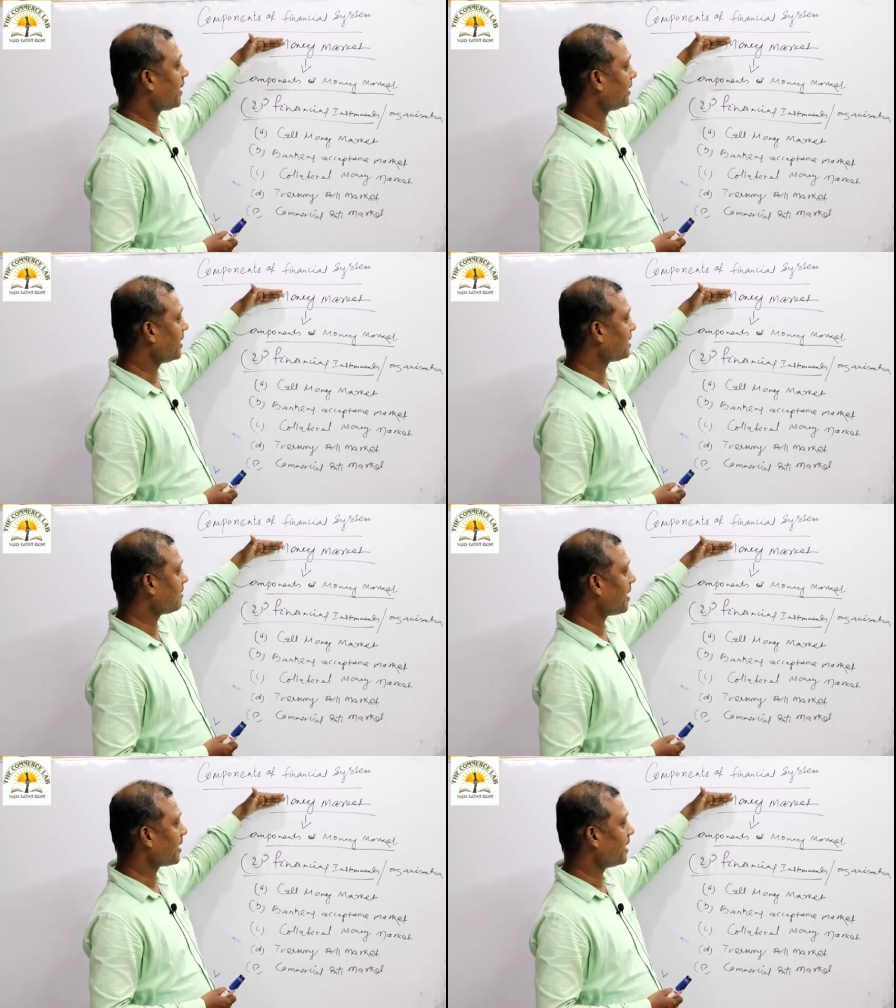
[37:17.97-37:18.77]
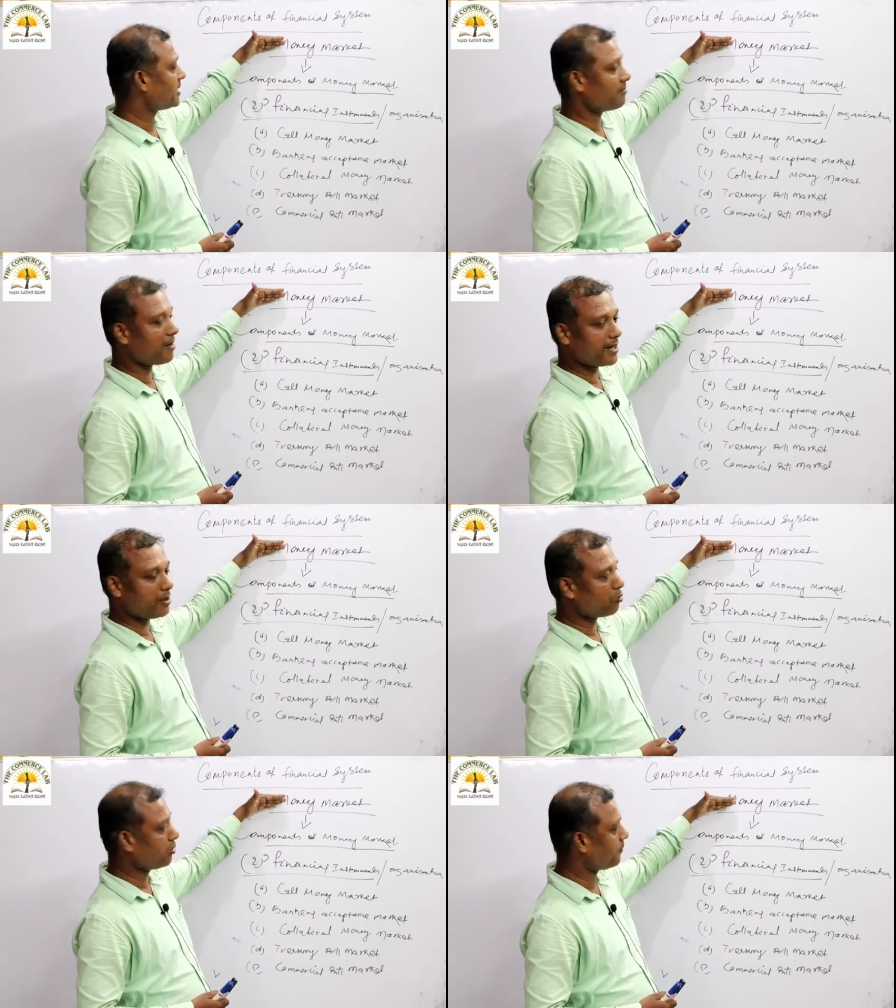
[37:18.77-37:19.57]
Financial market is
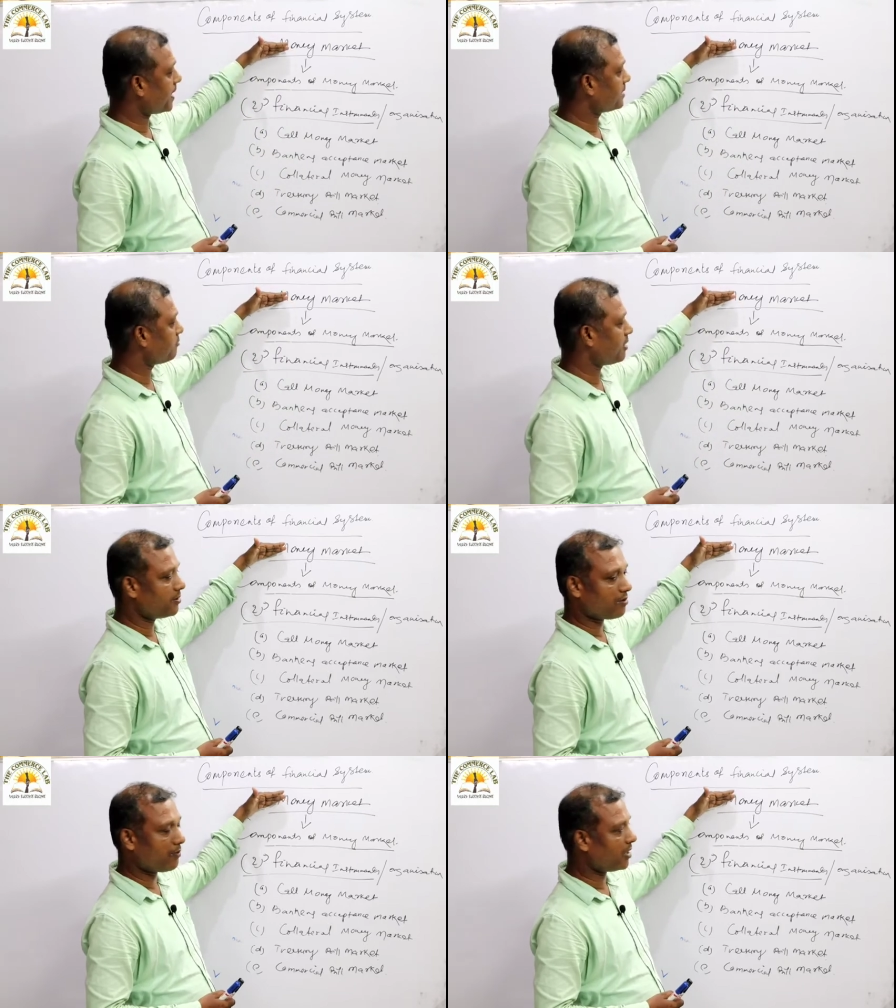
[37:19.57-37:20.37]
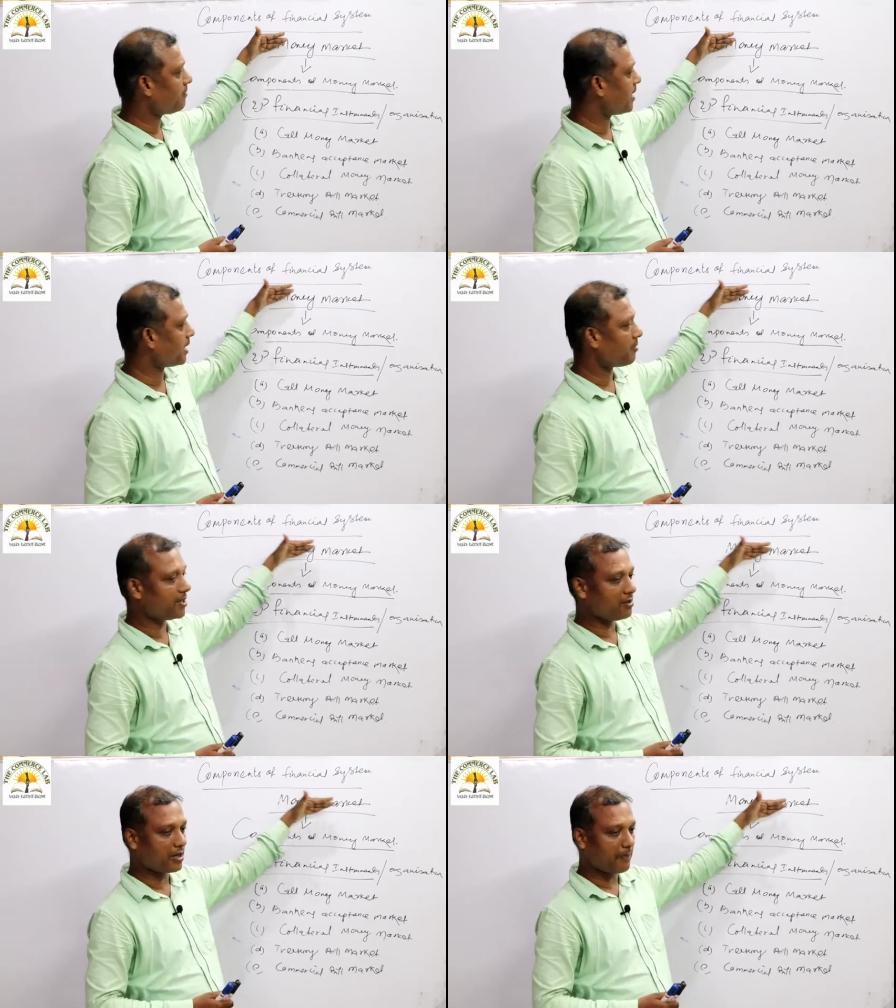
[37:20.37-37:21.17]
divided into 2 parts. One is your money market,
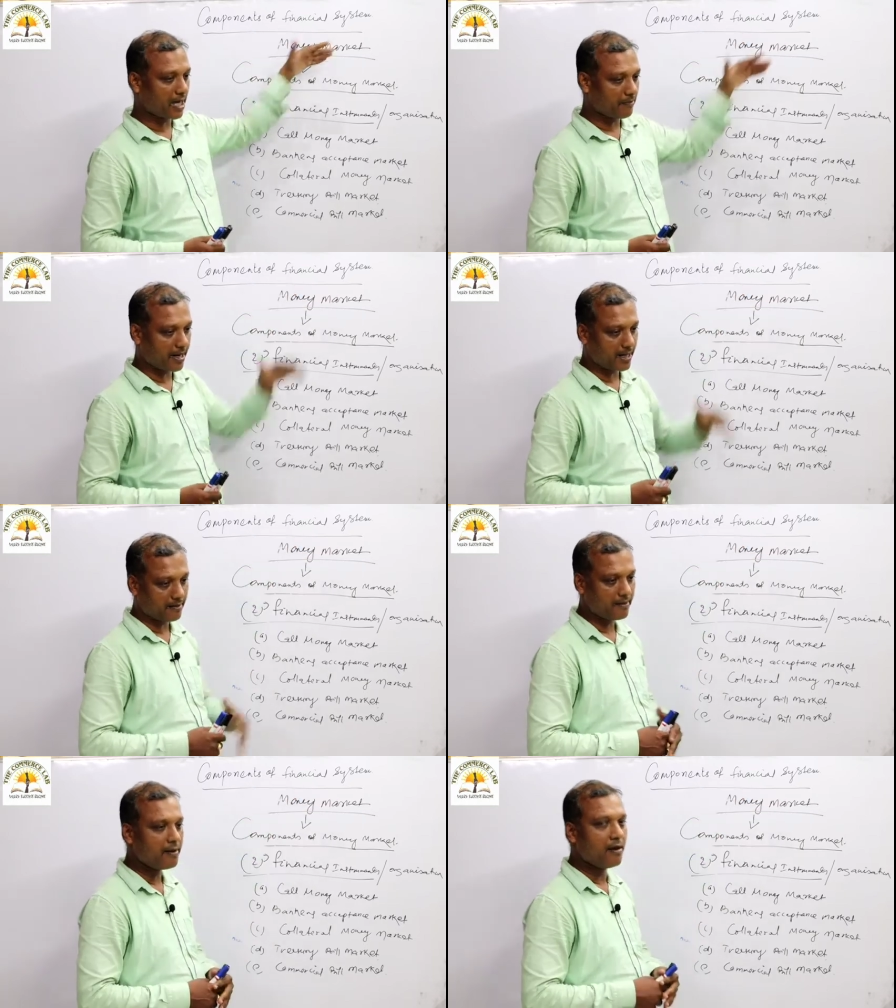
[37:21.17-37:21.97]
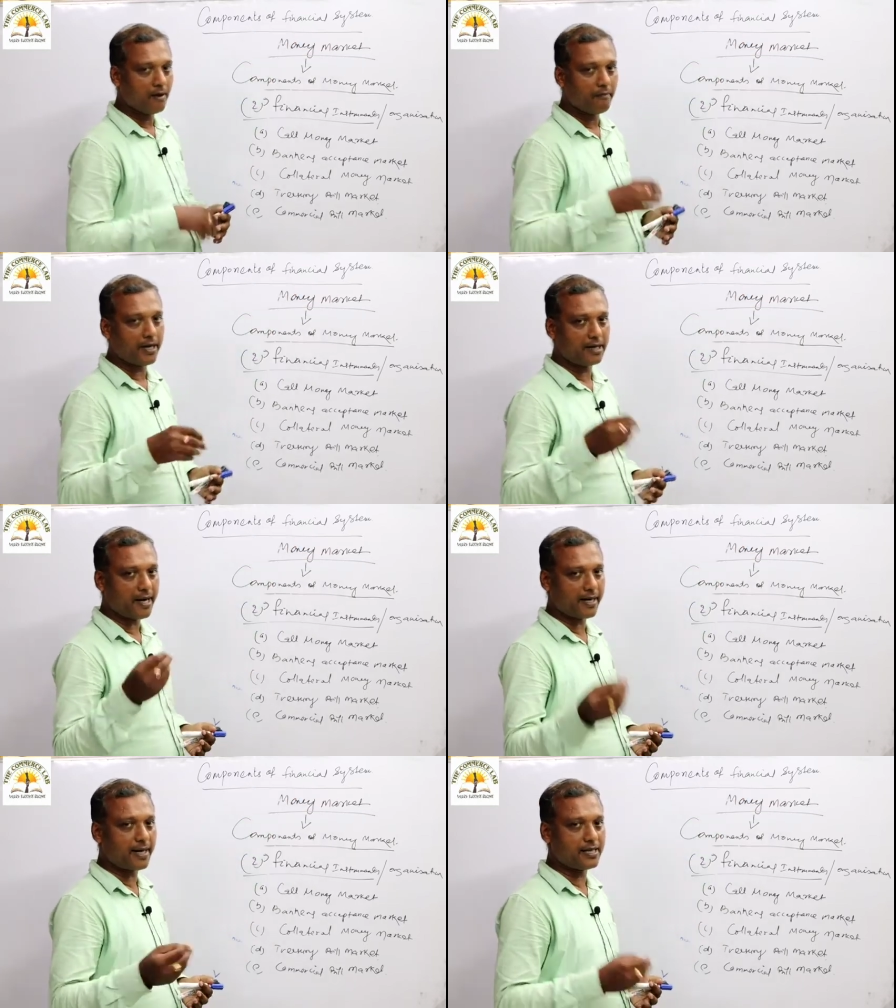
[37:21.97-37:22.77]
one is your capital market. Money
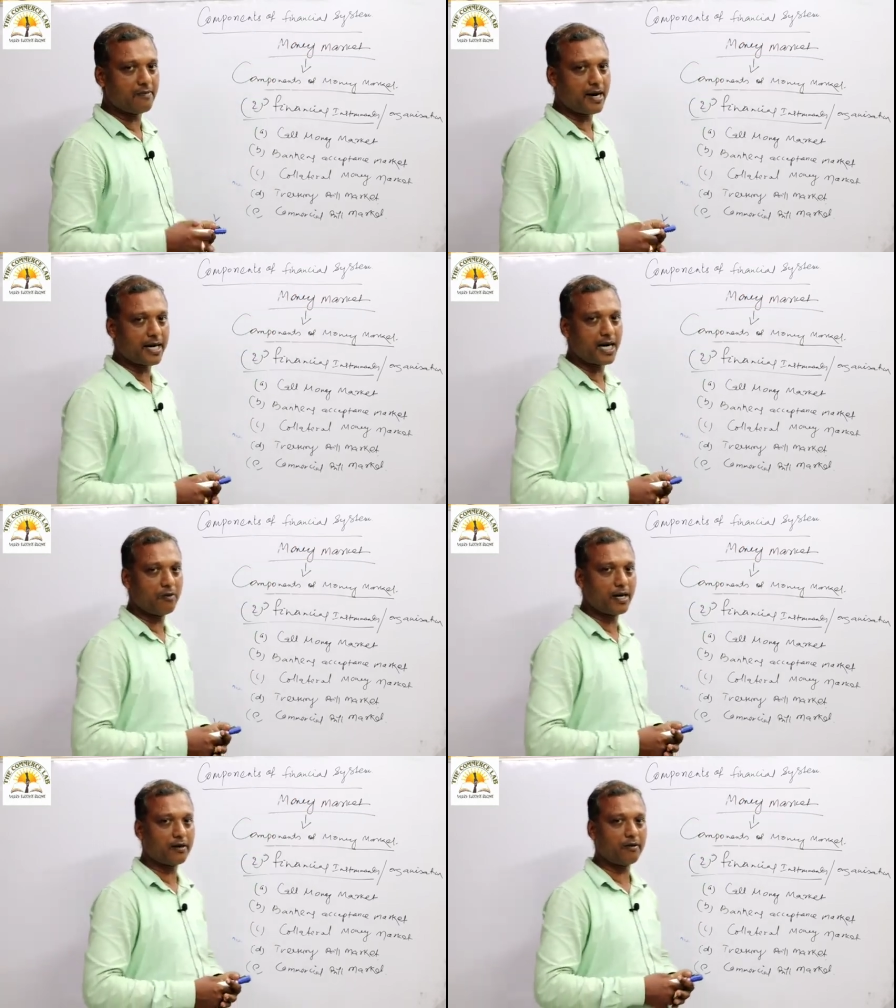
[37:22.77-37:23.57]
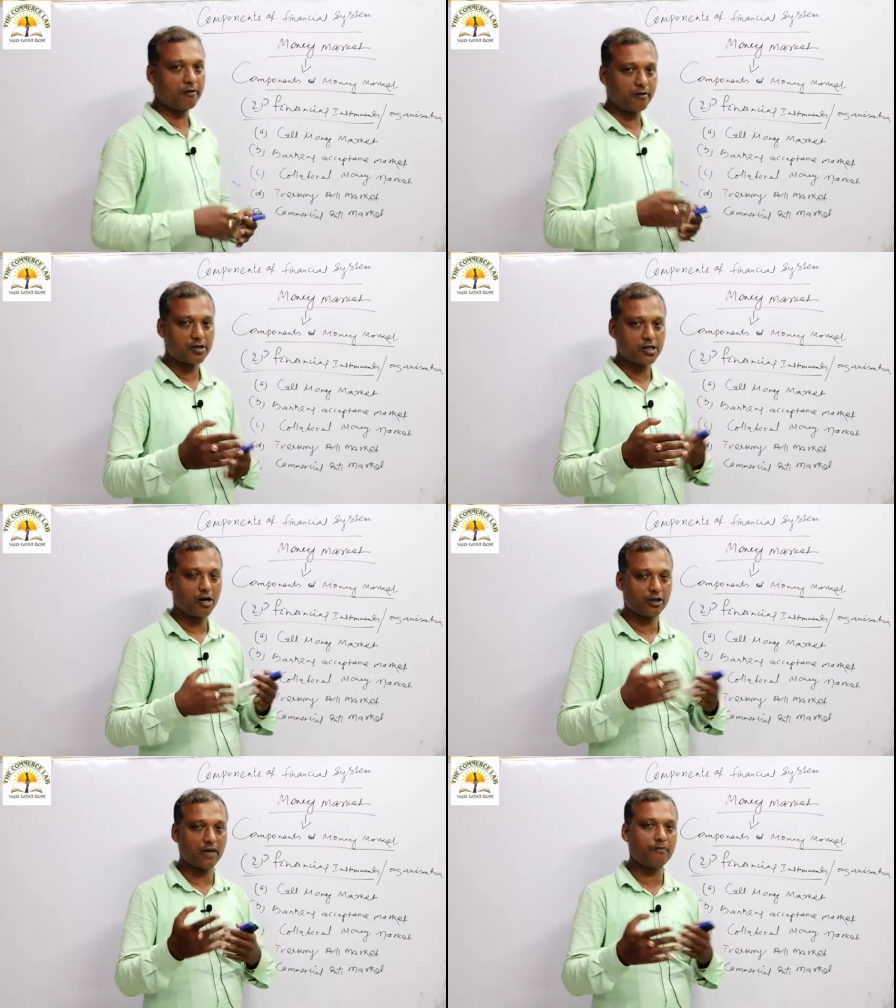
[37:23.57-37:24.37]
market is a market where
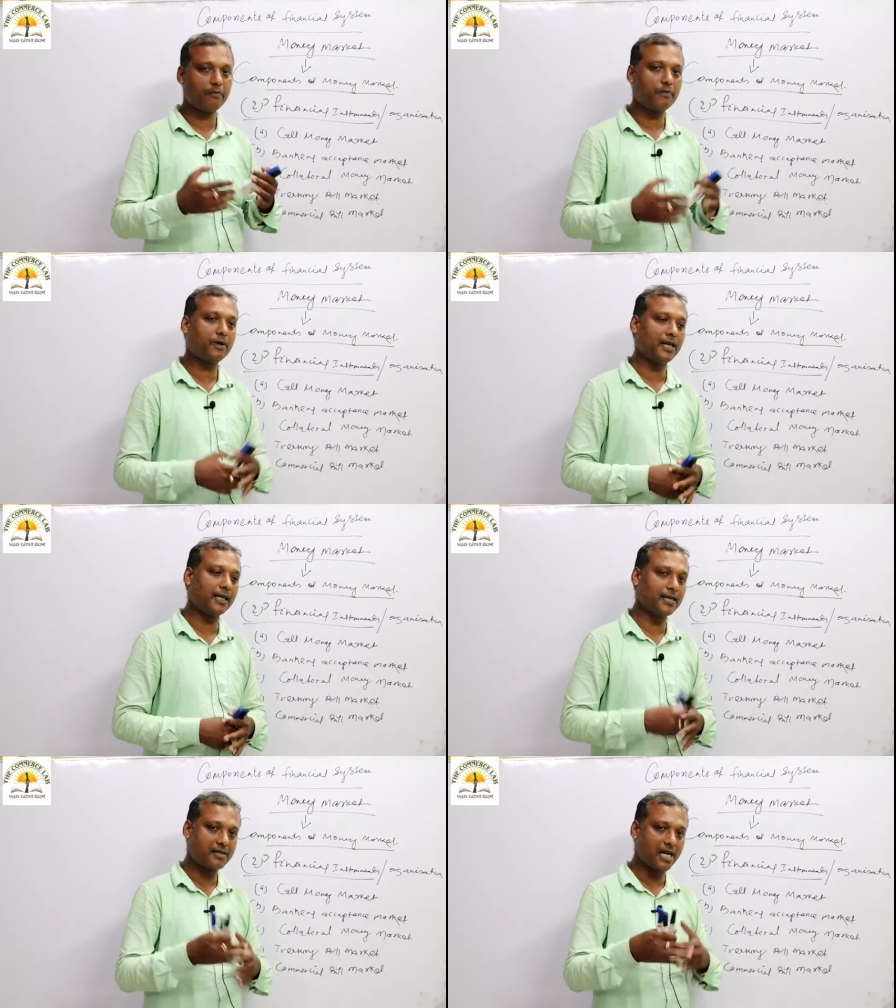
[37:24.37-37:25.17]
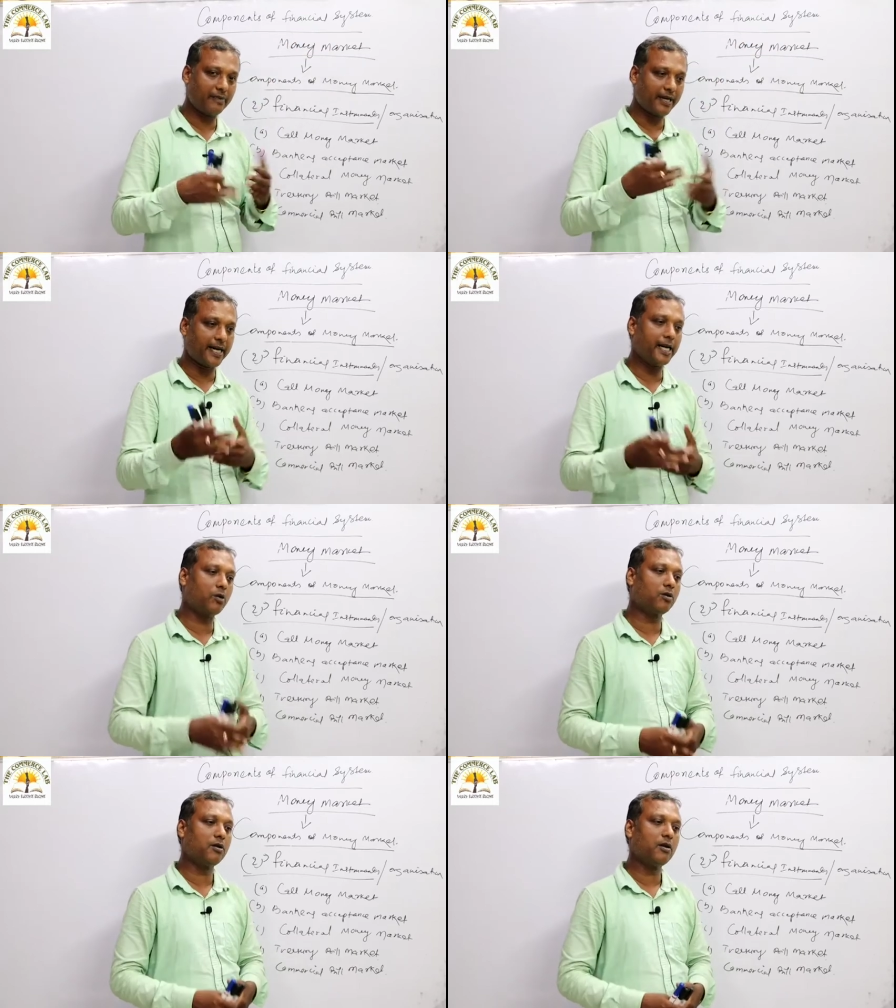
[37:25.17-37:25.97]
short-term transactions are being carried
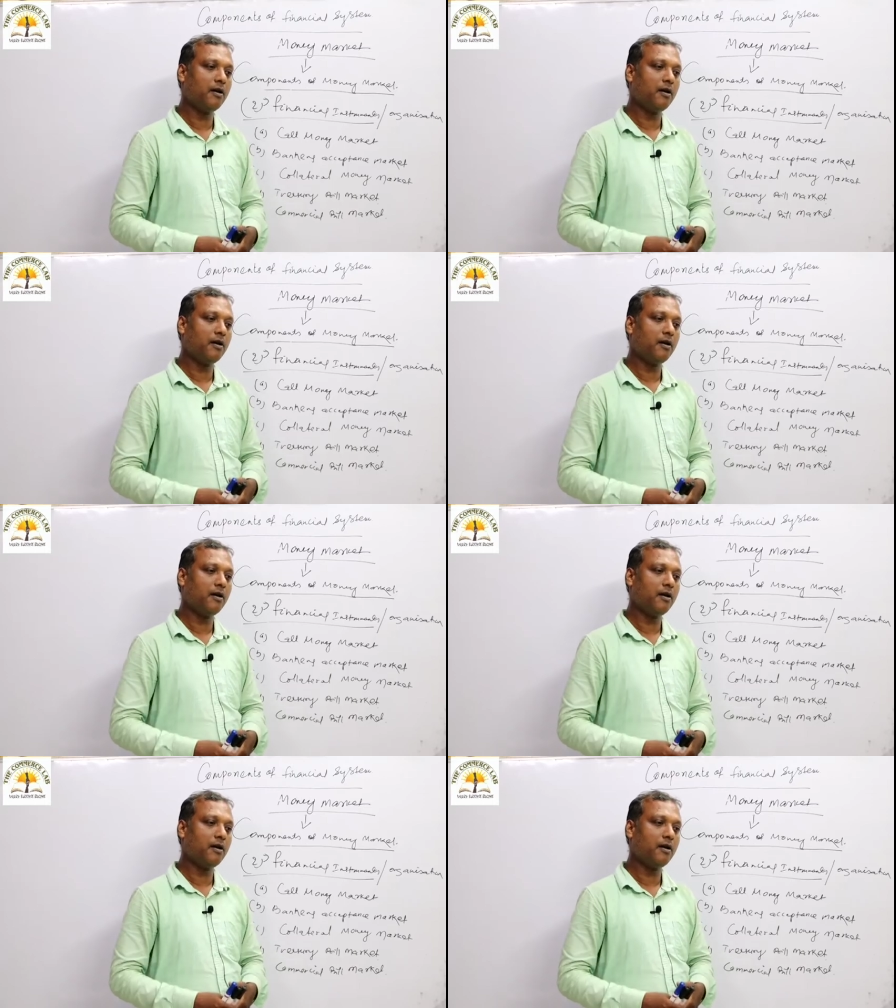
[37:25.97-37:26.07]
out.